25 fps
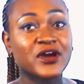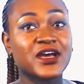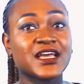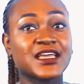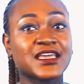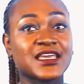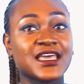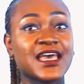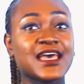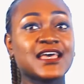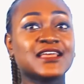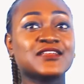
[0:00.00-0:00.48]

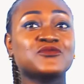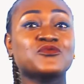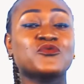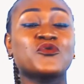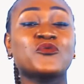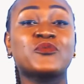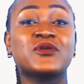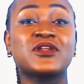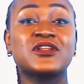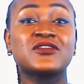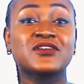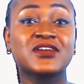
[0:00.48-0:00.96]
again,
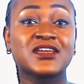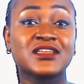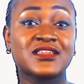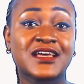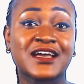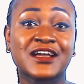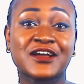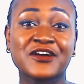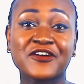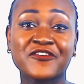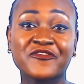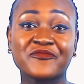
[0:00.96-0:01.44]
we'll be looking
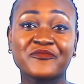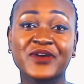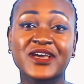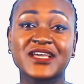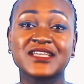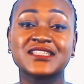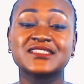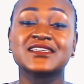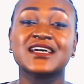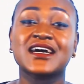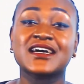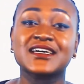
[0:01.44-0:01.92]
at
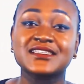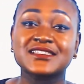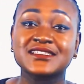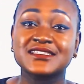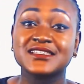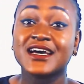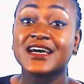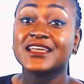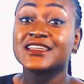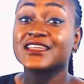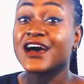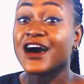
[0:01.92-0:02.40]
government
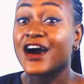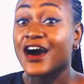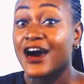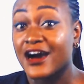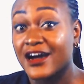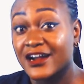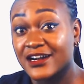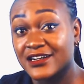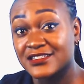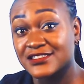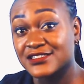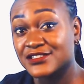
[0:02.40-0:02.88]
as an
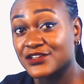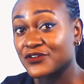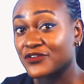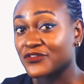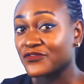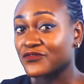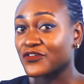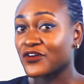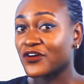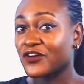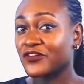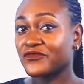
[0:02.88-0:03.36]
art
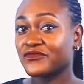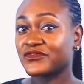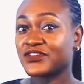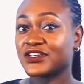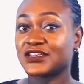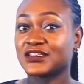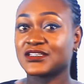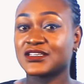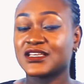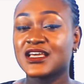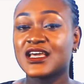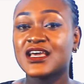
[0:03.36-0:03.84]
of
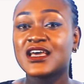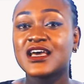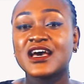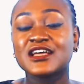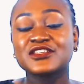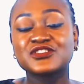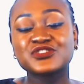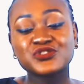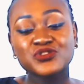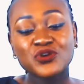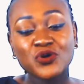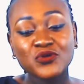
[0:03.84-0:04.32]
governing.
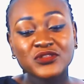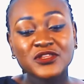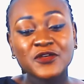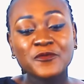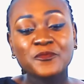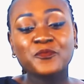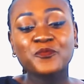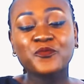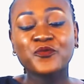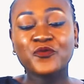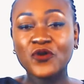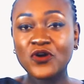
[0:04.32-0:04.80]
So
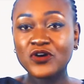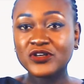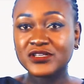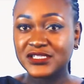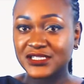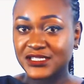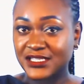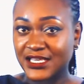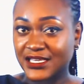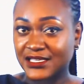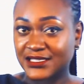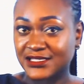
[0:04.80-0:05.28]
the
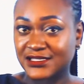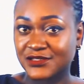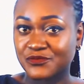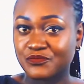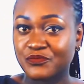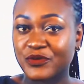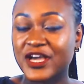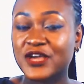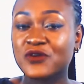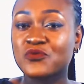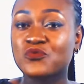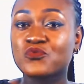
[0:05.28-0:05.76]
process
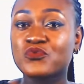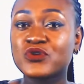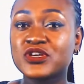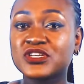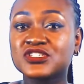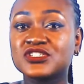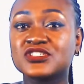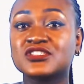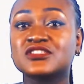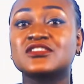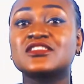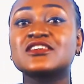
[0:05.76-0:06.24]
by
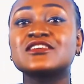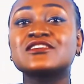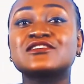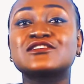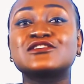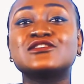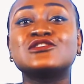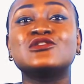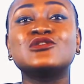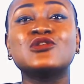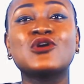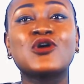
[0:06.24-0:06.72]
which these
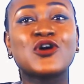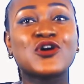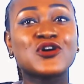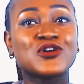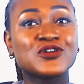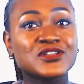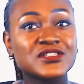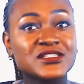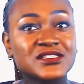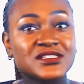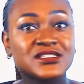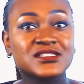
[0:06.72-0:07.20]

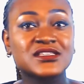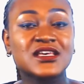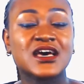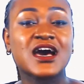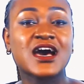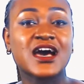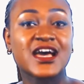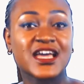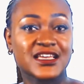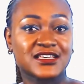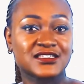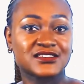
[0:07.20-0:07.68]
laws
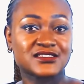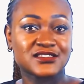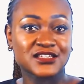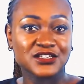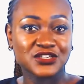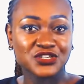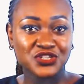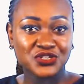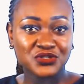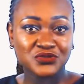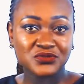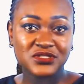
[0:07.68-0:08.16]
are
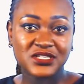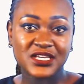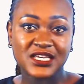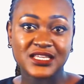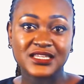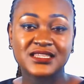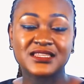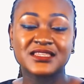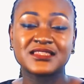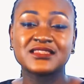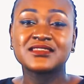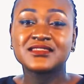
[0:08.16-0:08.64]
executed,
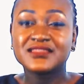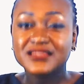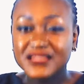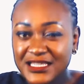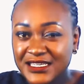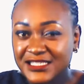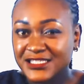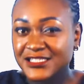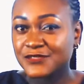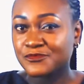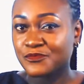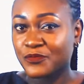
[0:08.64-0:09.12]

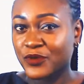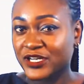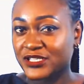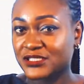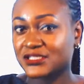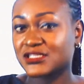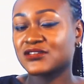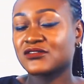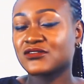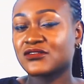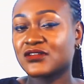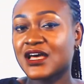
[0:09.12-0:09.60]
this
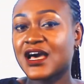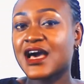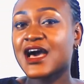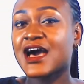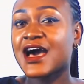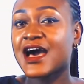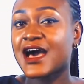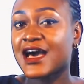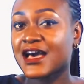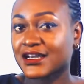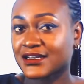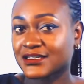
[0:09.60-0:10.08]
particular
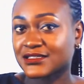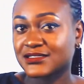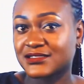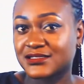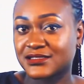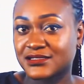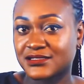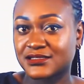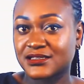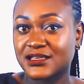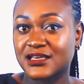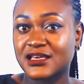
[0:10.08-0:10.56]

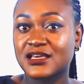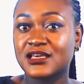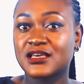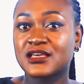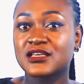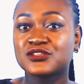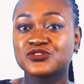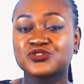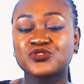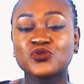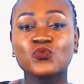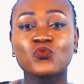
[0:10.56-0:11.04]
acts.
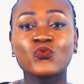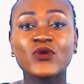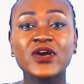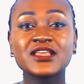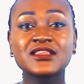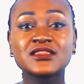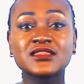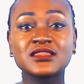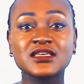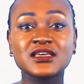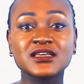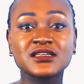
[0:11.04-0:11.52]
So
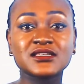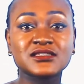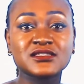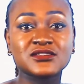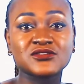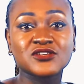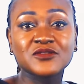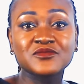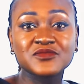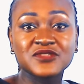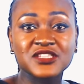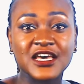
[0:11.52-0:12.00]
when things,
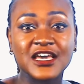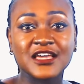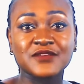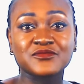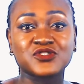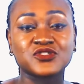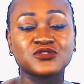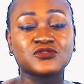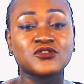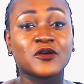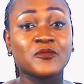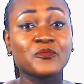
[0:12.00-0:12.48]

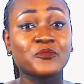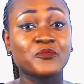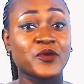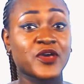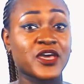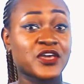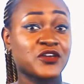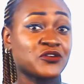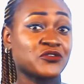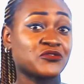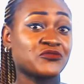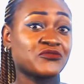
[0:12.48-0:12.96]
sometimes you don't
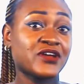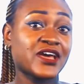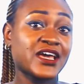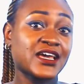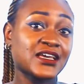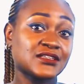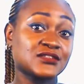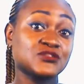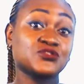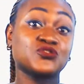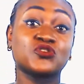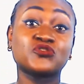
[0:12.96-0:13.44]
pay your
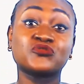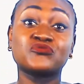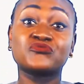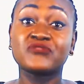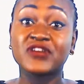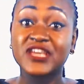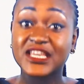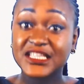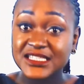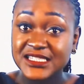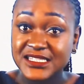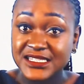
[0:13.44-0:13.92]
rent, your
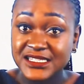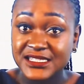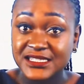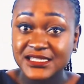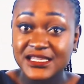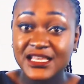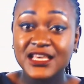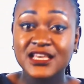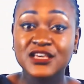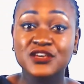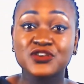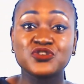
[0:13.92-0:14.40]
rates,
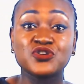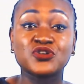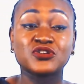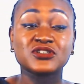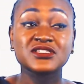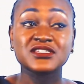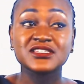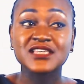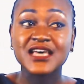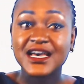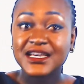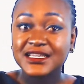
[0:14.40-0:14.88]
your
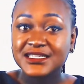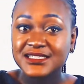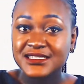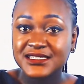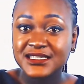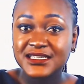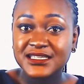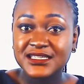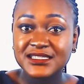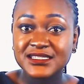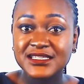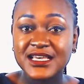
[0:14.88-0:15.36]

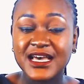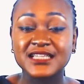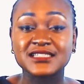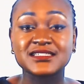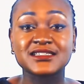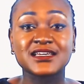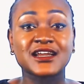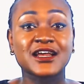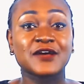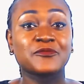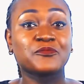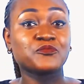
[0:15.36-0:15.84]
taxes, and
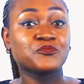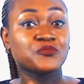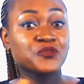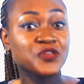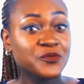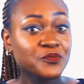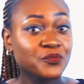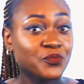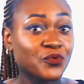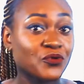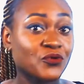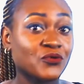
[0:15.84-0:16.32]
there are
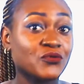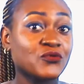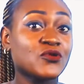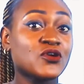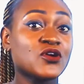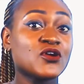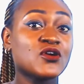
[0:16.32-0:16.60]
people